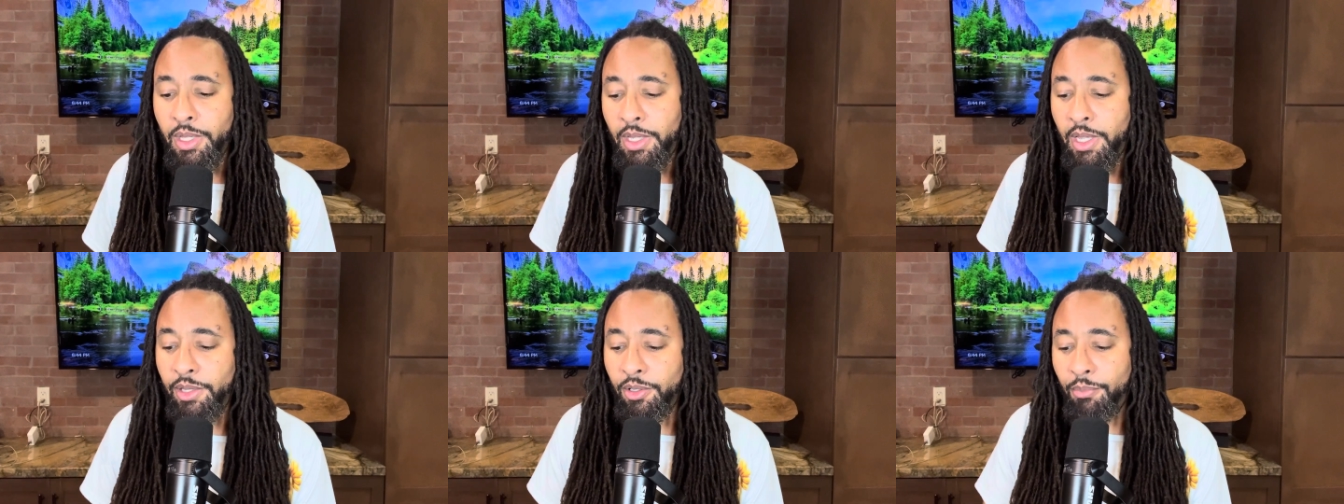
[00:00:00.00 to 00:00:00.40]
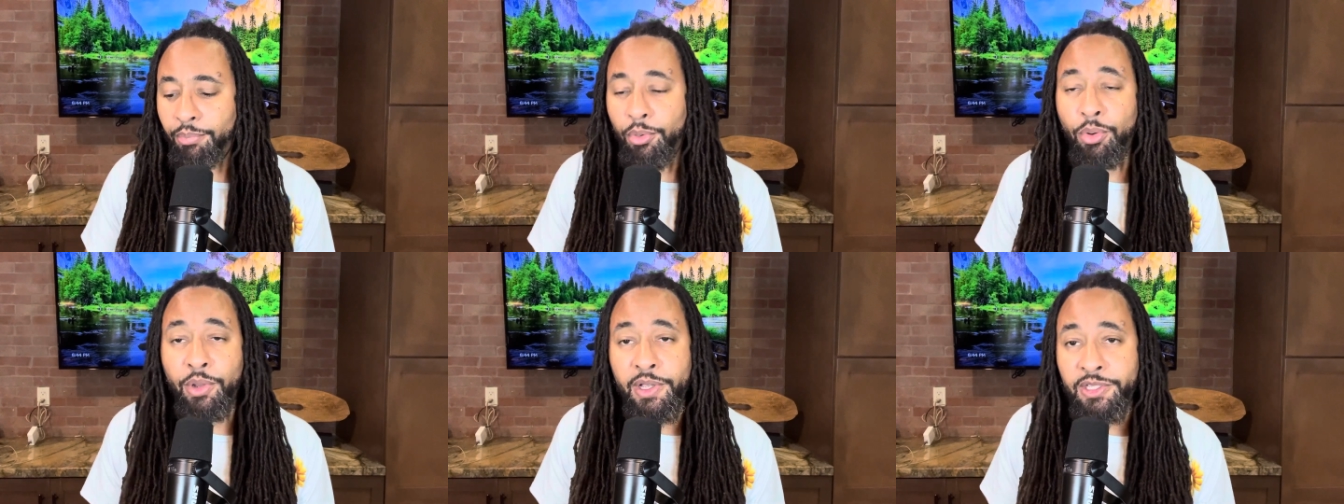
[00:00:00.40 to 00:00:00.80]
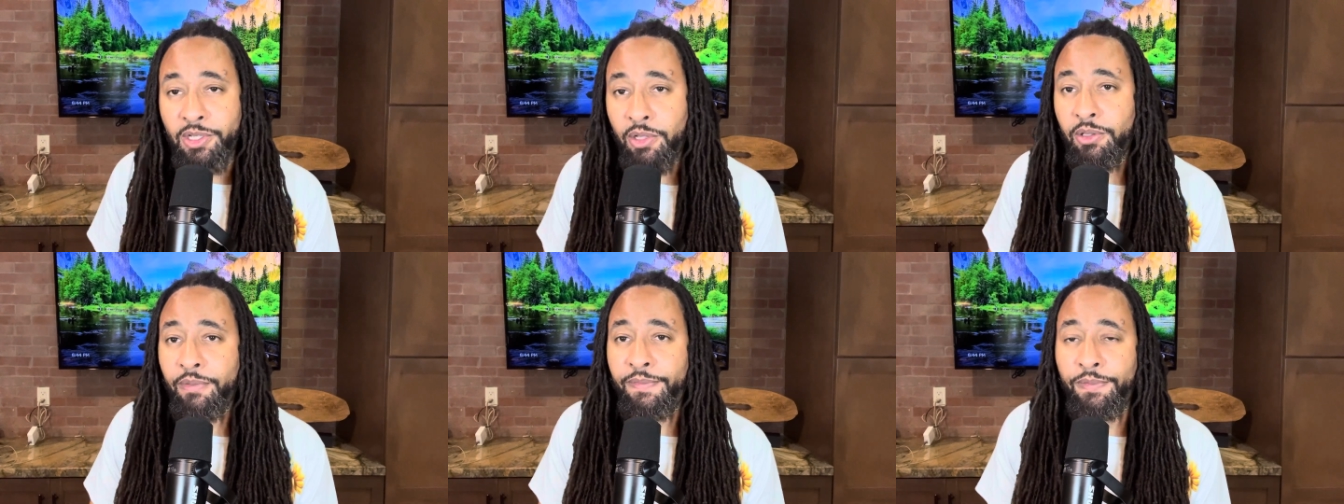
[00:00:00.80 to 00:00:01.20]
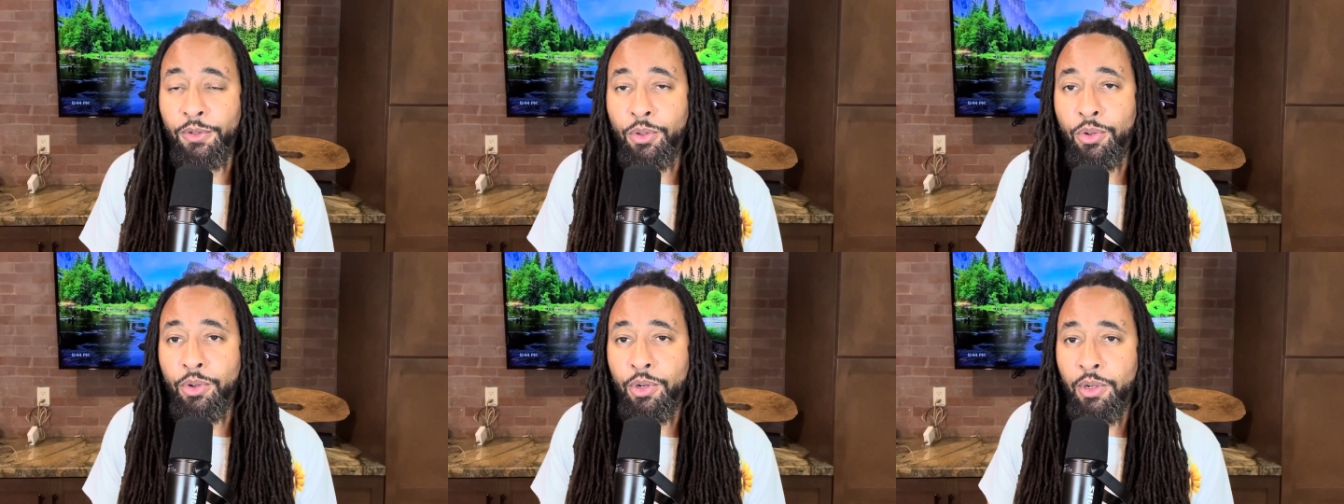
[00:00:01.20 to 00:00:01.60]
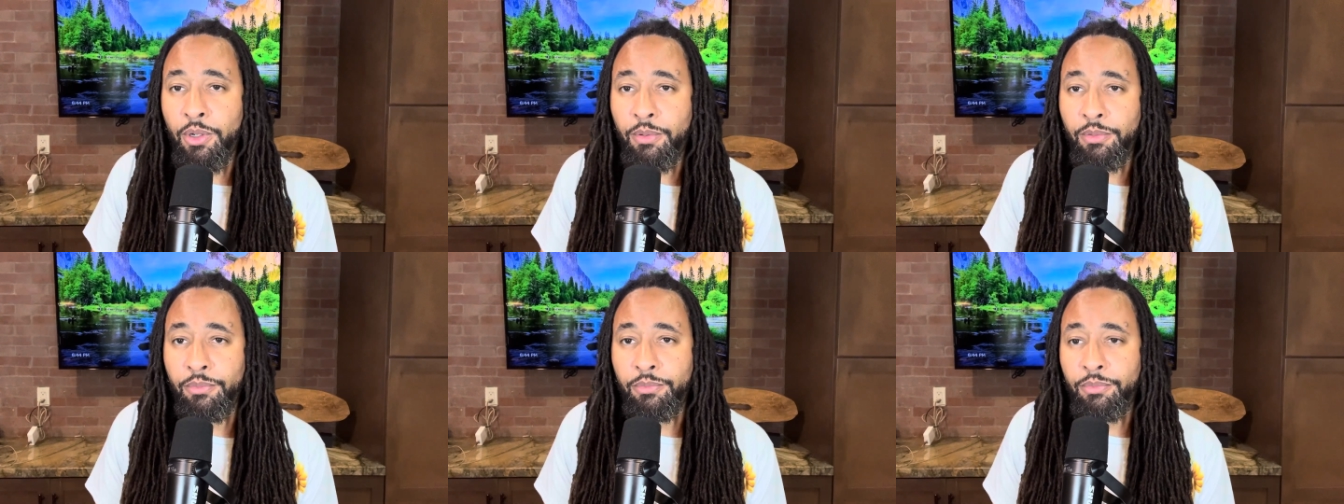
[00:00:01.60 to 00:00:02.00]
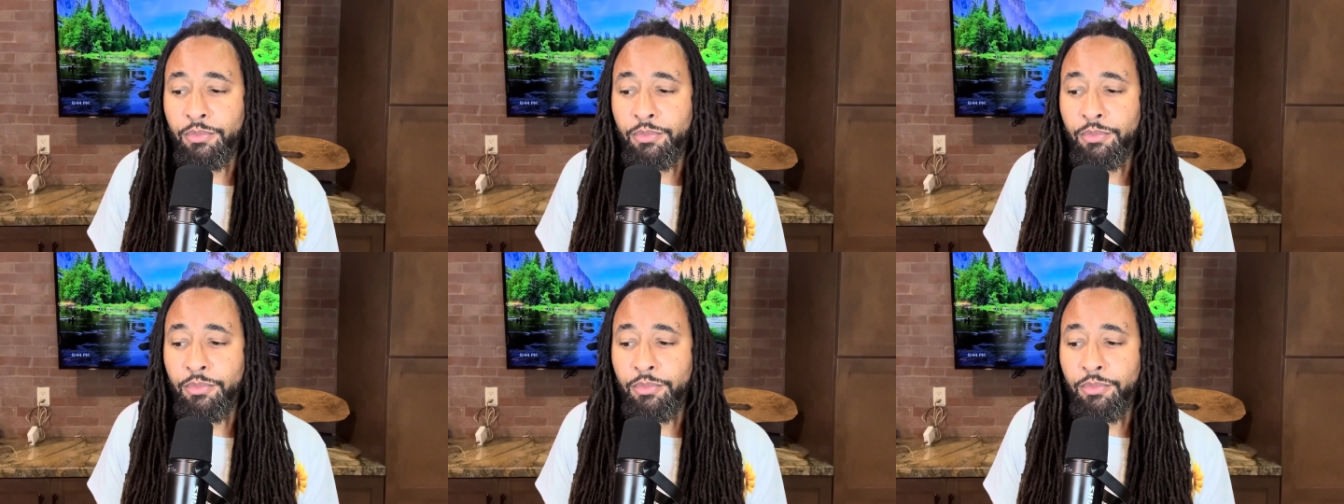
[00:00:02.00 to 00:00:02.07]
And the boy is on the floor,